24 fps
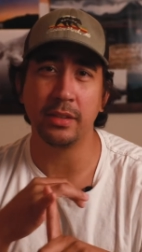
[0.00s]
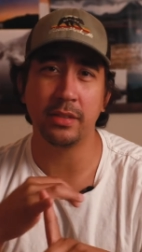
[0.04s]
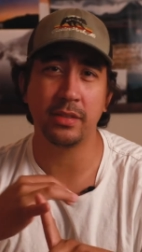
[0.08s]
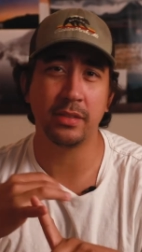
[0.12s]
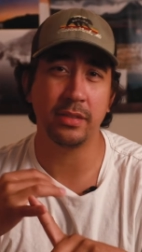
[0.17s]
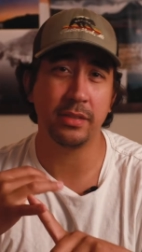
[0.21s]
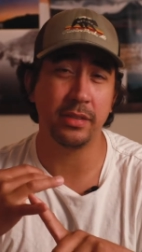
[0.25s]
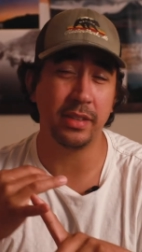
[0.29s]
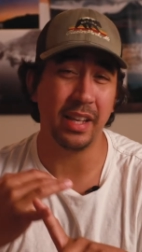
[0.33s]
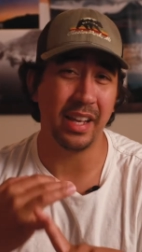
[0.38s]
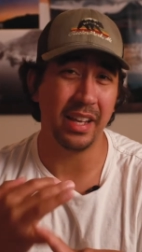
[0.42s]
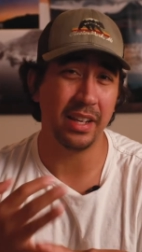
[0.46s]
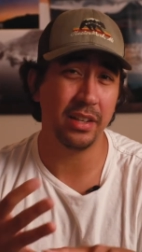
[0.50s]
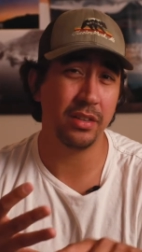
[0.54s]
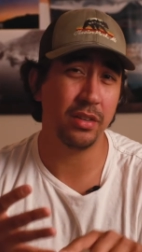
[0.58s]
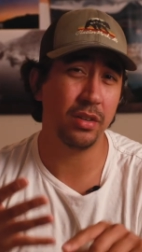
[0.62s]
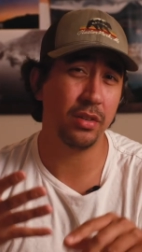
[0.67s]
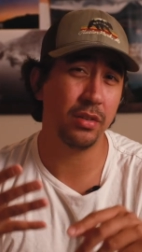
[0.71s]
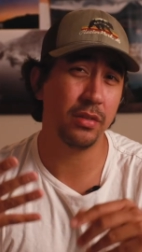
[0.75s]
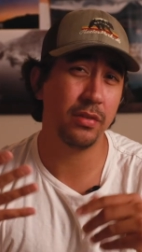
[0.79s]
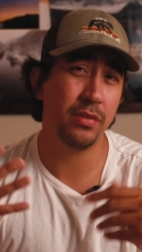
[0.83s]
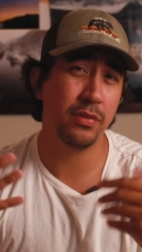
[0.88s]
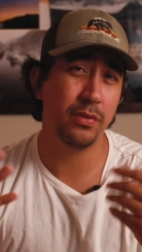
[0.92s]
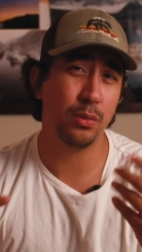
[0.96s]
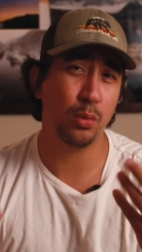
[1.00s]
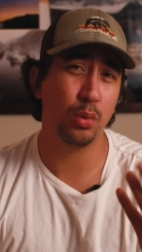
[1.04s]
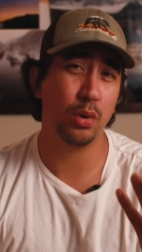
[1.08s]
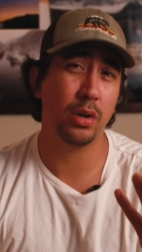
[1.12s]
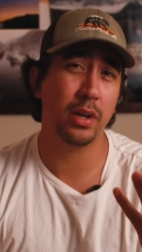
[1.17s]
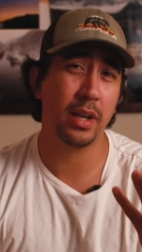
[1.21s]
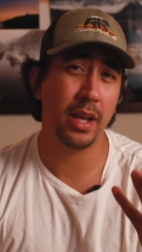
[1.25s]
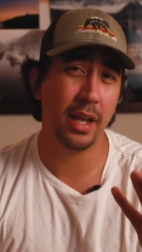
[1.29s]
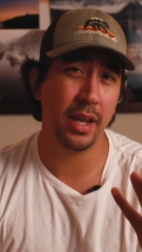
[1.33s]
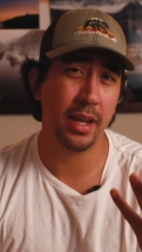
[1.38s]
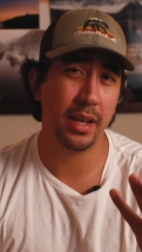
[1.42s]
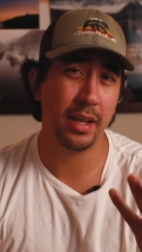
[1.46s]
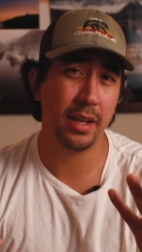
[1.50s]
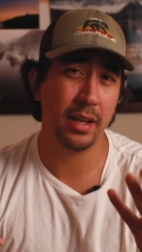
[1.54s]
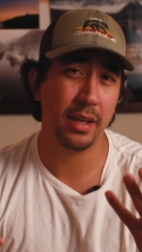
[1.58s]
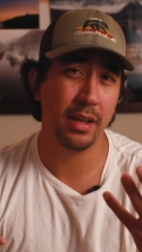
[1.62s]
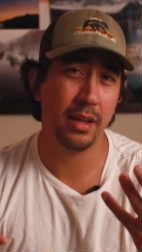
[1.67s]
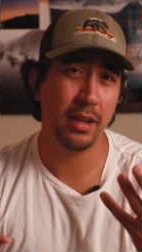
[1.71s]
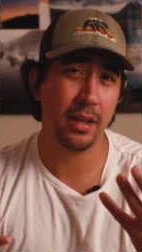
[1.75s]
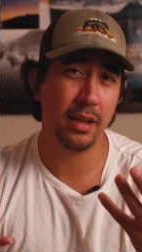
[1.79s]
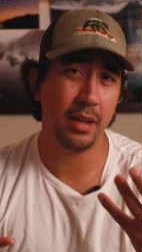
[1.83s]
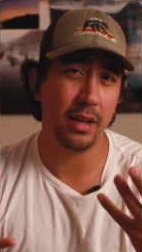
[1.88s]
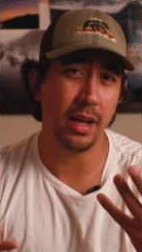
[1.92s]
standard 4K